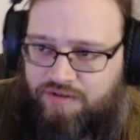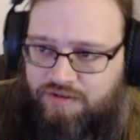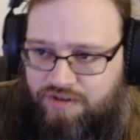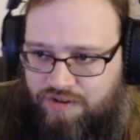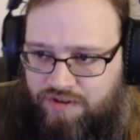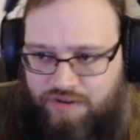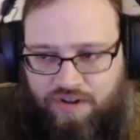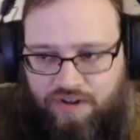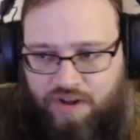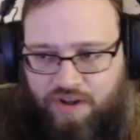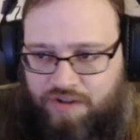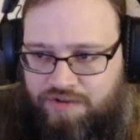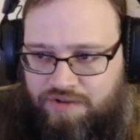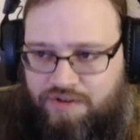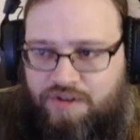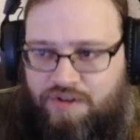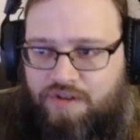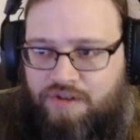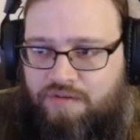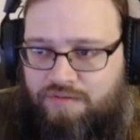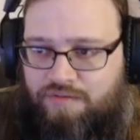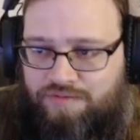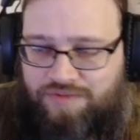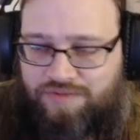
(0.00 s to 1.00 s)
You can
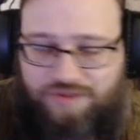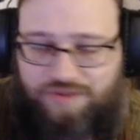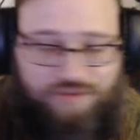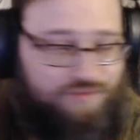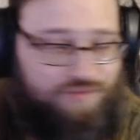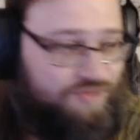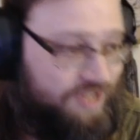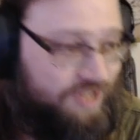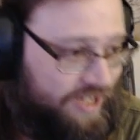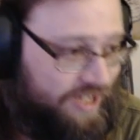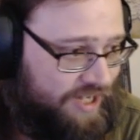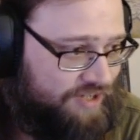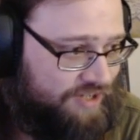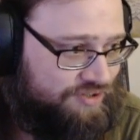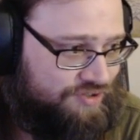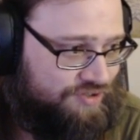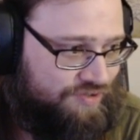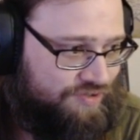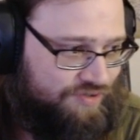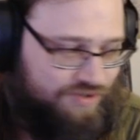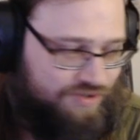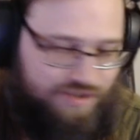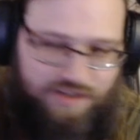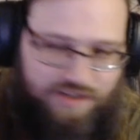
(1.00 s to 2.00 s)
also do the
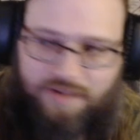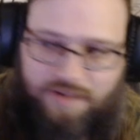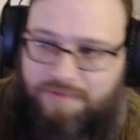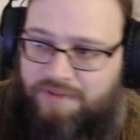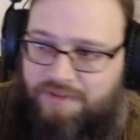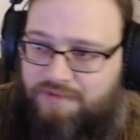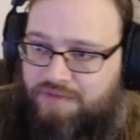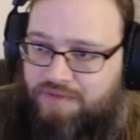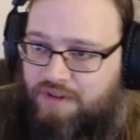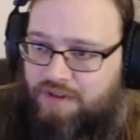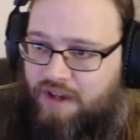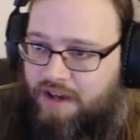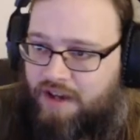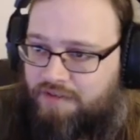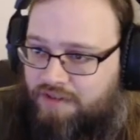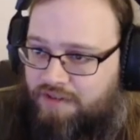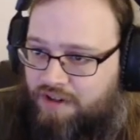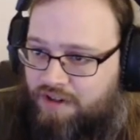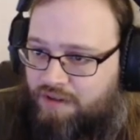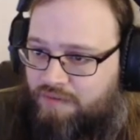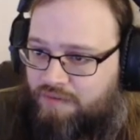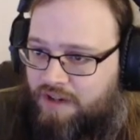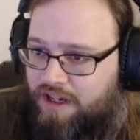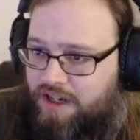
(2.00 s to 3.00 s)
extra stuff if you haven't
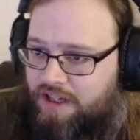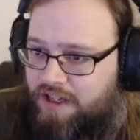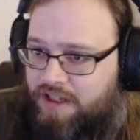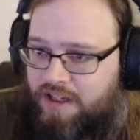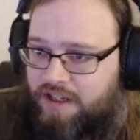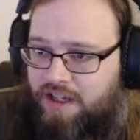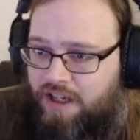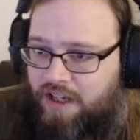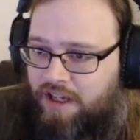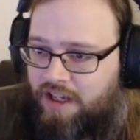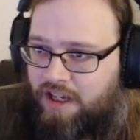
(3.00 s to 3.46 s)
already.